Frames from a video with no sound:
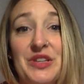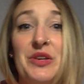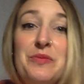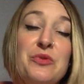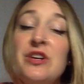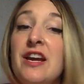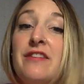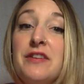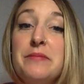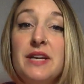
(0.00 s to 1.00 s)
Good morning,
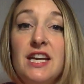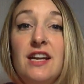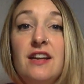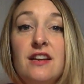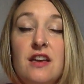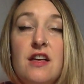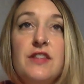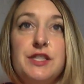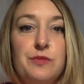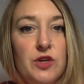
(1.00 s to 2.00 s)
everybody.
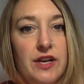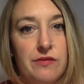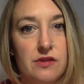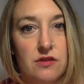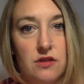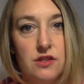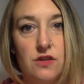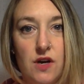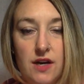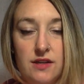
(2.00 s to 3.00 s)
This morning, I want to talk to
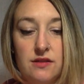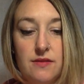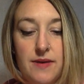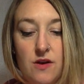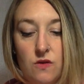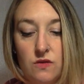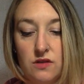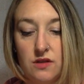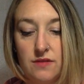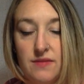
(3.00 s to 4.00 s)
you guys
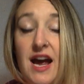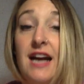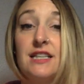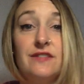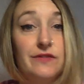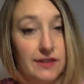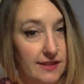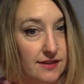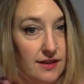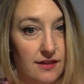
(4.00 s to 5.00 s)
about active
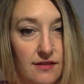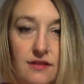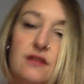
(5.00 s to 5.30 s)
listening.